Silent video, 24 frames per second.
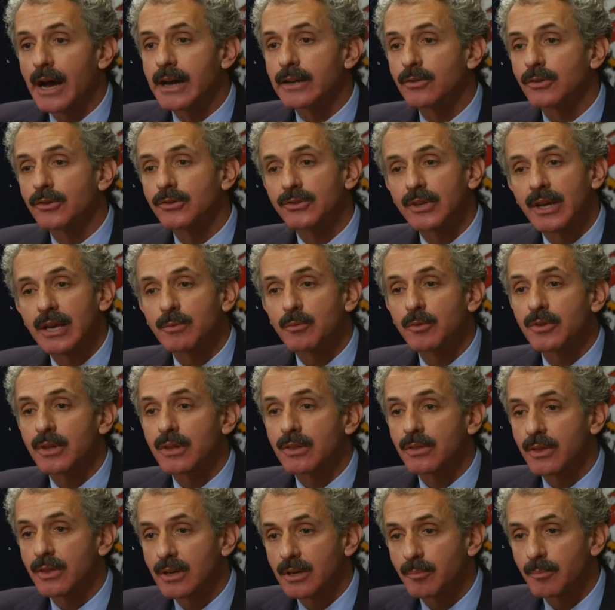I understand what they
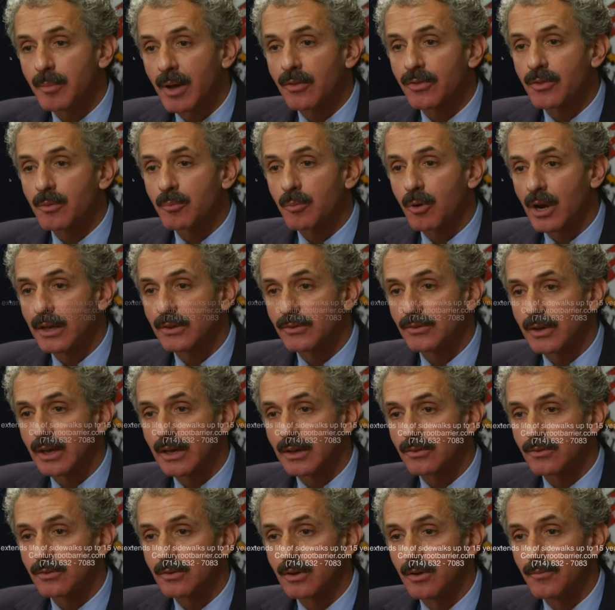think about the
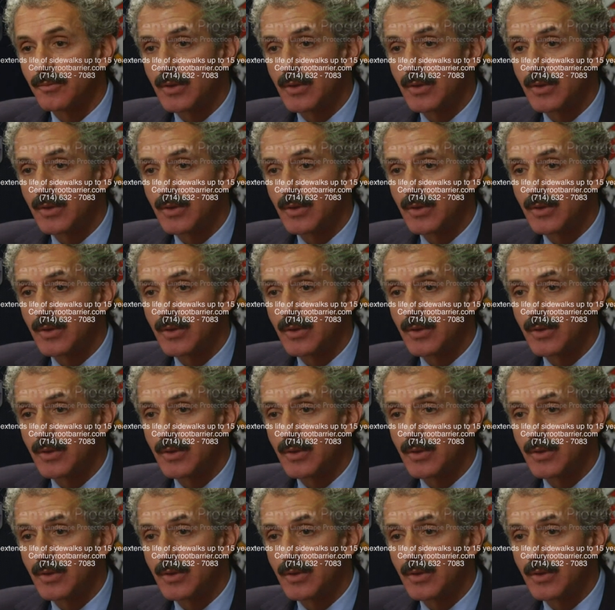process,